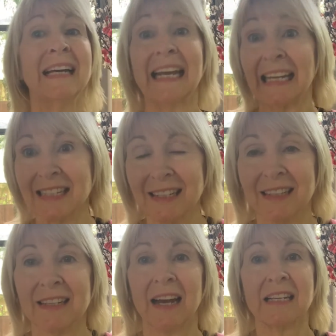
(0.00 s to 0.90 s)
into the
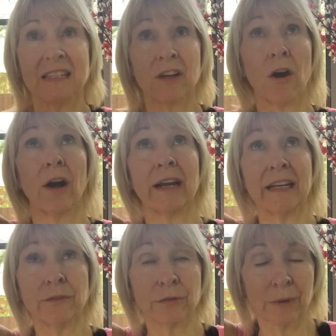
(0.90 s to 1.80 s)
day sky,
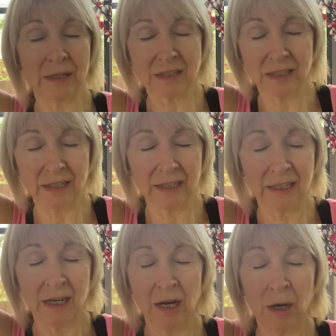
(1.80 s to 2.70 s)
in through our ceiling.